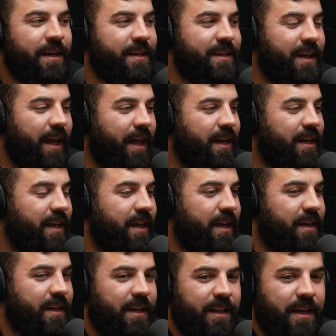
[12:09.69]
Yeah,
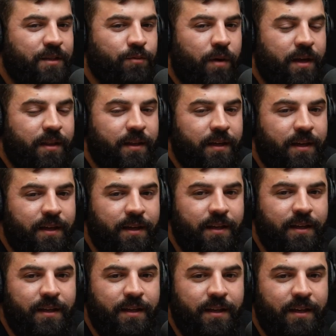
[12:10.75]
and that's why I think
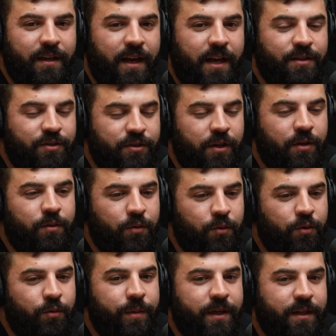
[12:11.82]
it's so
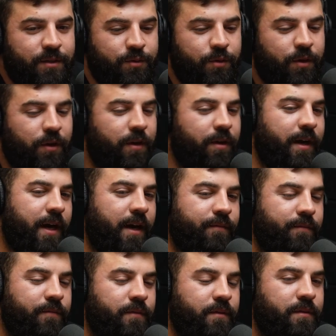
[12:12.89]
cool because you all have
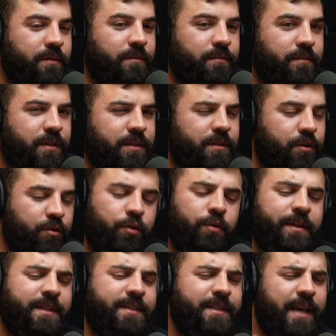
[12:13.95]
this, you're doing
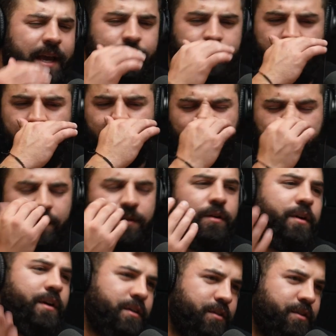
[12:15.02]
the same thing, right? You're
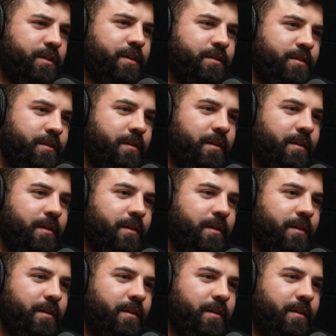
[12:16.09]
learning jiu-jitsu.